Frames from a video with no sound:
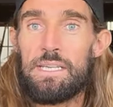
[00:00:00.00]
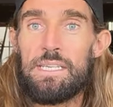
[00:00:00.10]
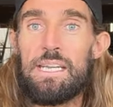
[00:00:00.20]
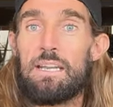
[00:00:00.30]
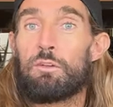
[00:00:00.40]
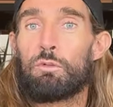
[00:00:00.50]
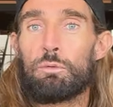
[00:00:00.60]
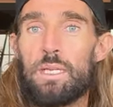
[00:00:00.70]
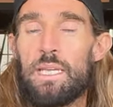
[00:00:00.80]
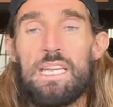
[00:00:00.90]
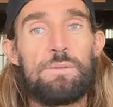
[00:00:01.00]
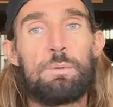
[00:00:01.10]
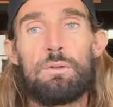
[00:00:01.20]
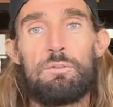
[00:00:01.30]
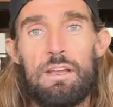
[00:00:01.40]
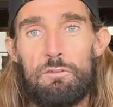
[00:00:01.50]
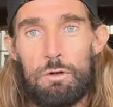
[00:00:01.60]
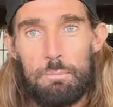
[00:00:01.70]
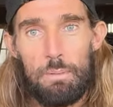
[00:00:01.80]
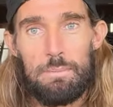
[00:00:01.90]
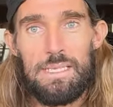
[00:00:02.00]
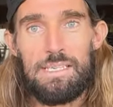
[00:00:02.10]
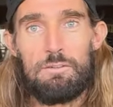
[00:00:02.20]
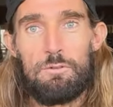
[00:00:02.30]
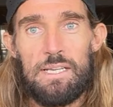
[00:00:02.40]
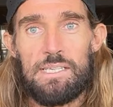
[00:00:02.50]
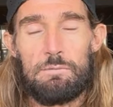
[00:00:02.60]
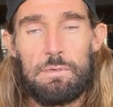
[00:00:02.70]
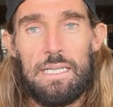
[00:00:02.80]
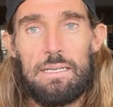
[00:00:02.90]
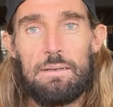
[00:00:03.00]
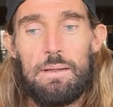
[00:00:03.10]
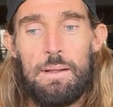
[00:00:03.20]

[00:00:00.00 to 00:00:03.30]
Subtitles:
a year, 3 years, but you've never implemented faster running.